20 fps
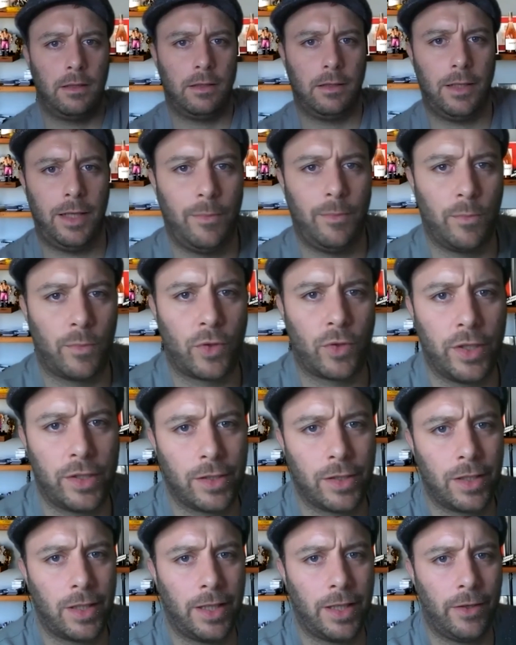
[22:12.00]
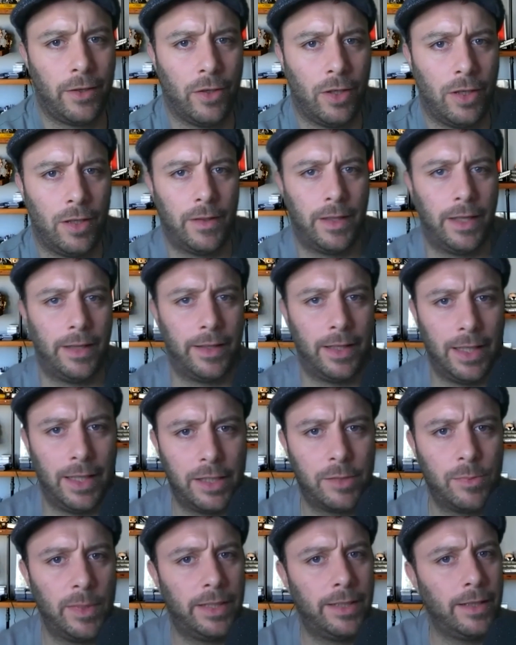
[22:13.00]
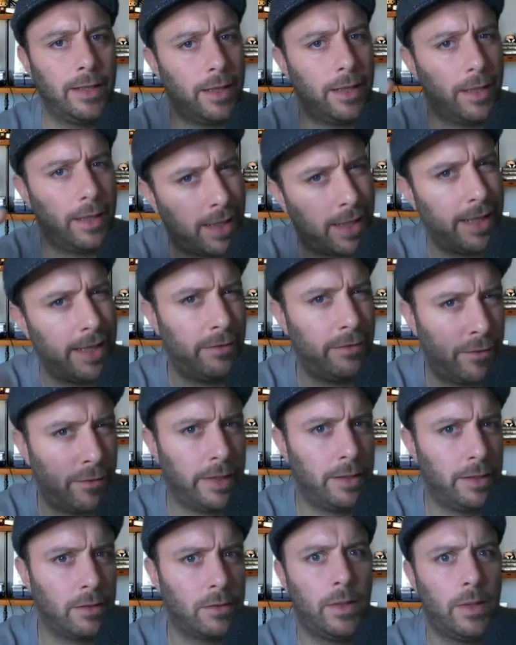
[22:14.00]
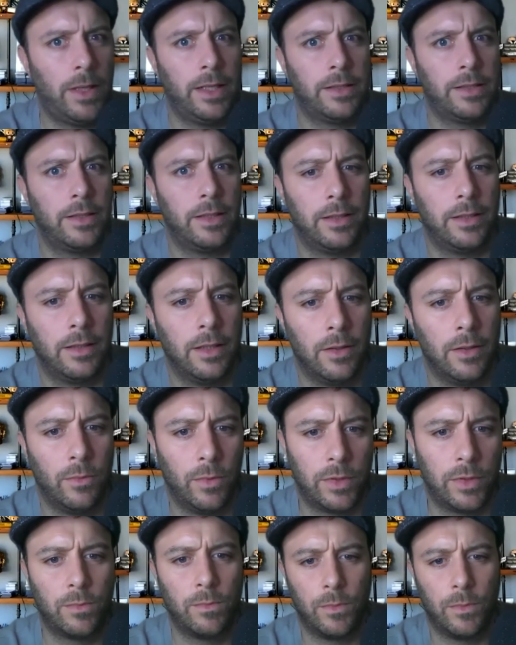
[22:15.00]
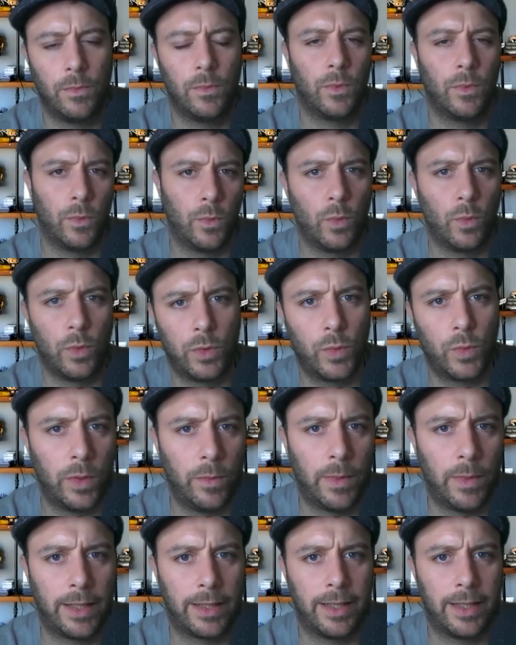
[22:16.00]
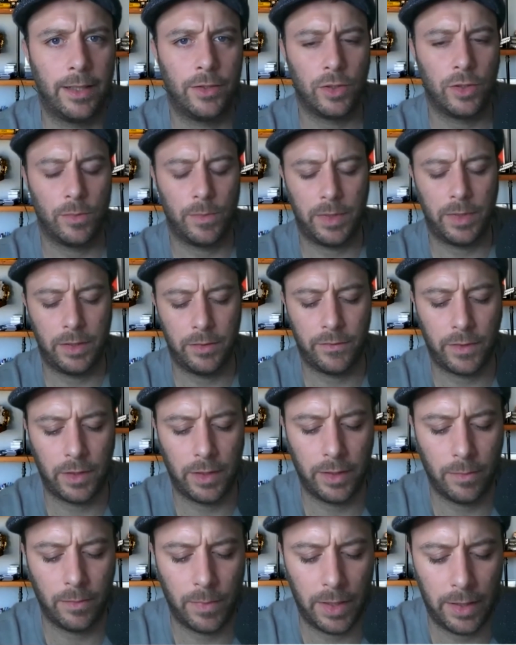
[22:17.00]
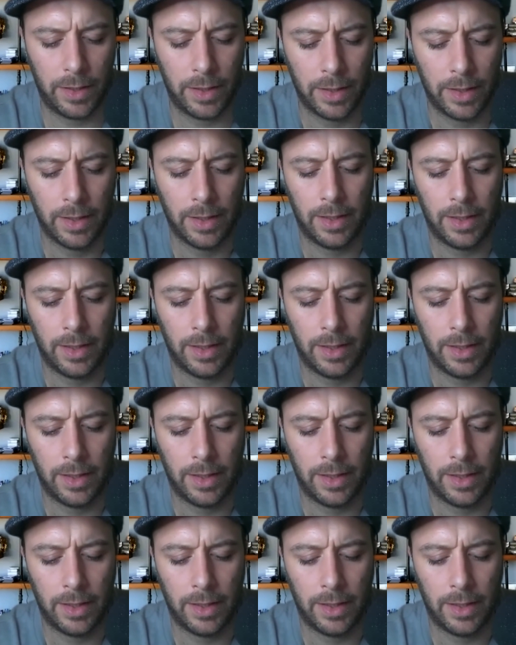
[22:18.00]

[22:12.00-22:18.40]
I'm crystal clear on all that. Leads me to a kind of final question, which which we might kind of jump into for a little bit.